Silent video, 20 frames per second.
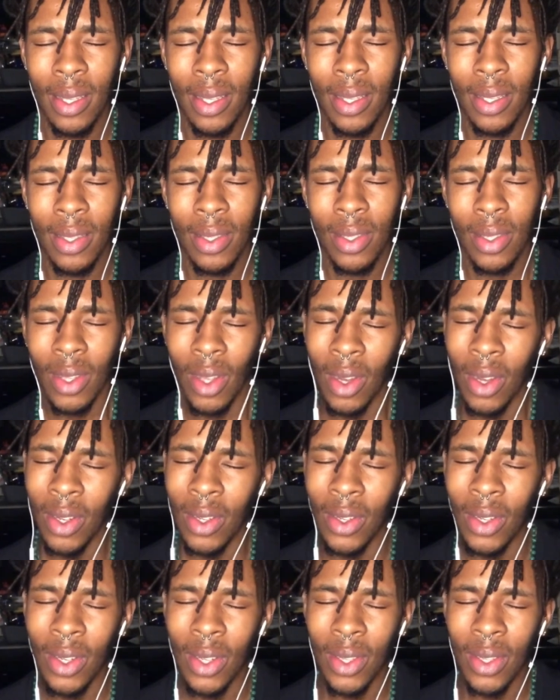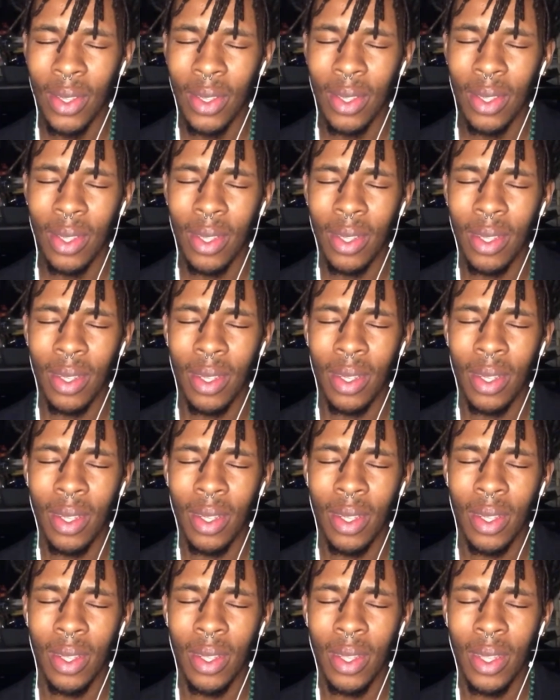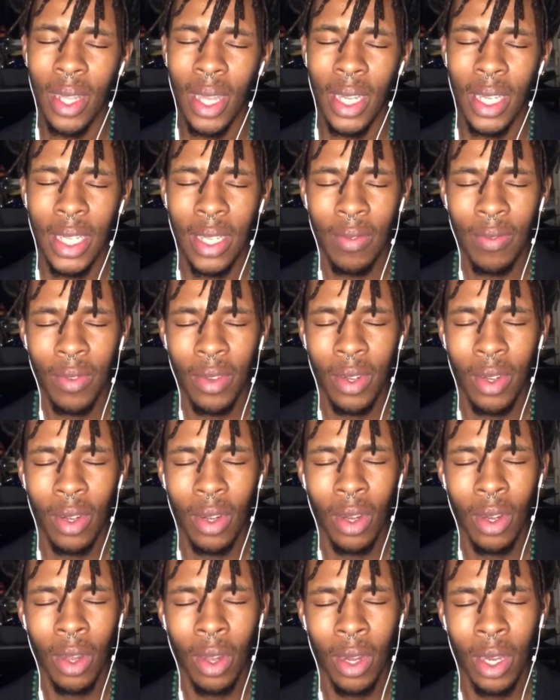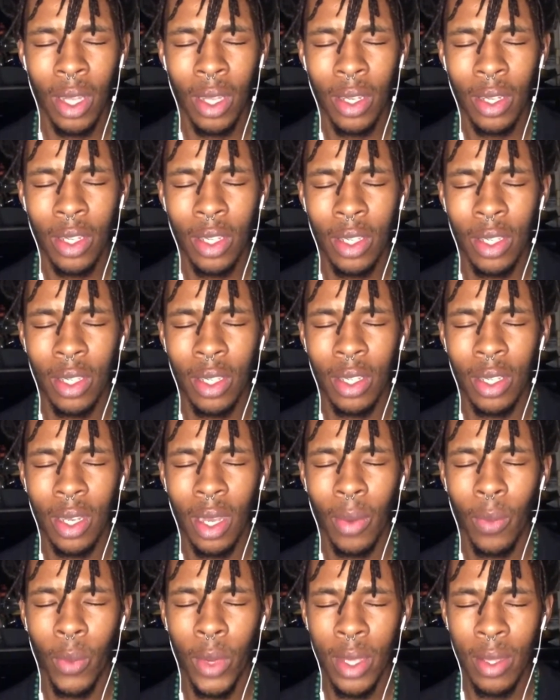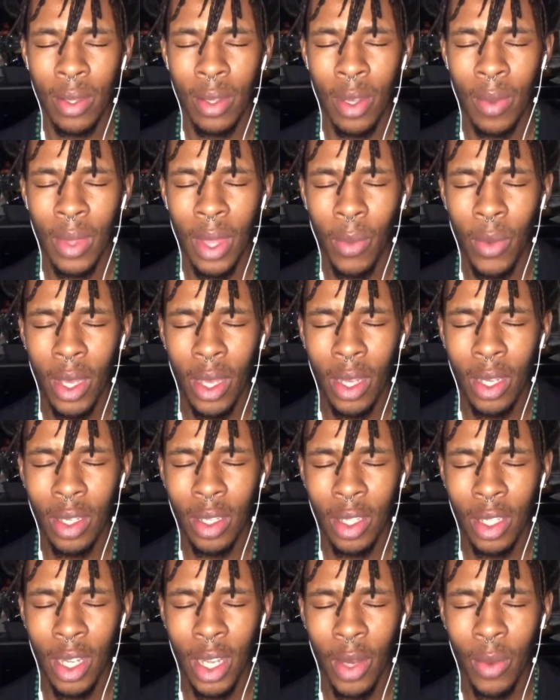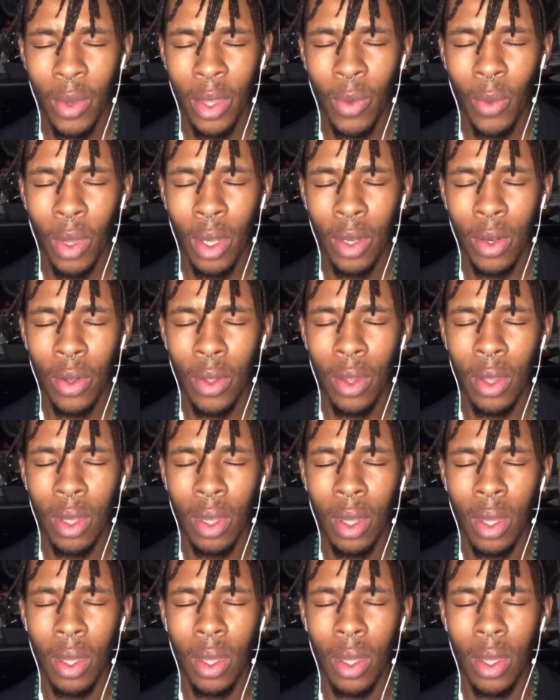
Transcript: and stardust and infinite knowledge and wisdom that we can share with one another,